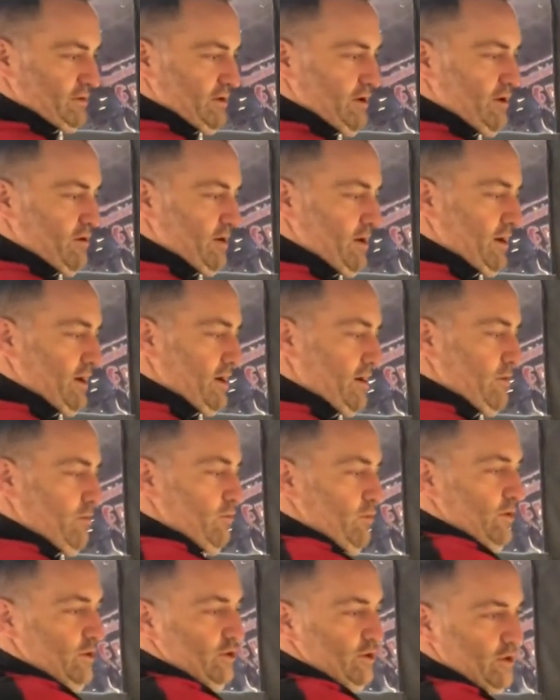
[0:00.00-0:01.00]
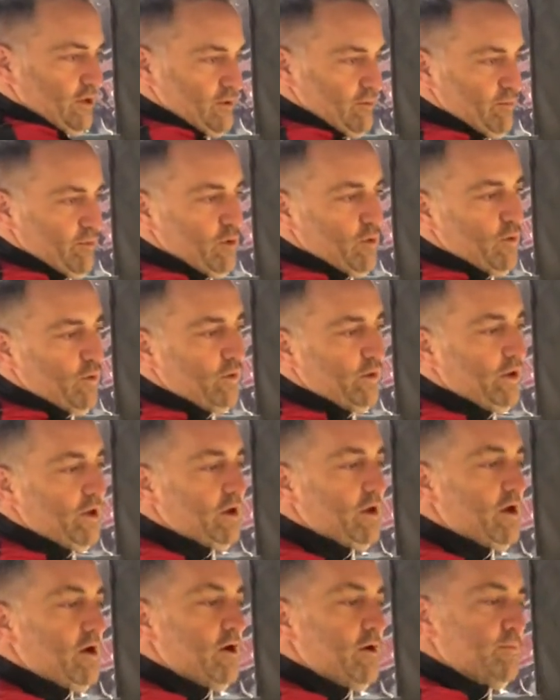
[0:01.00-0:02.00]
locker which you can put all your
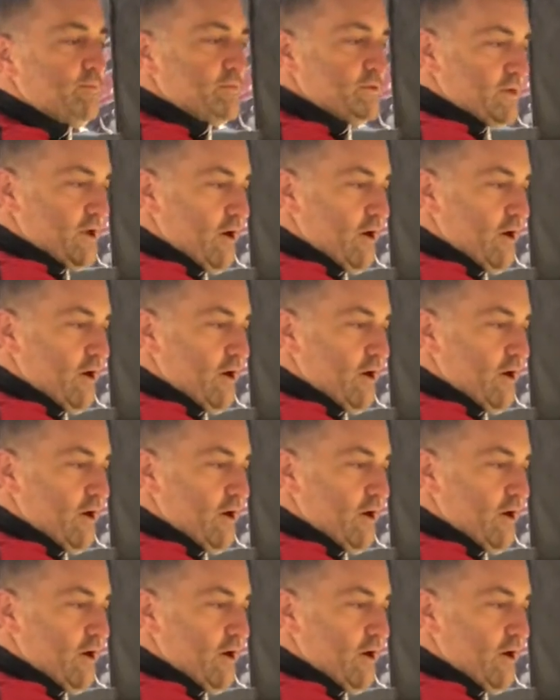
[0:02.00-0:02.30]
cups,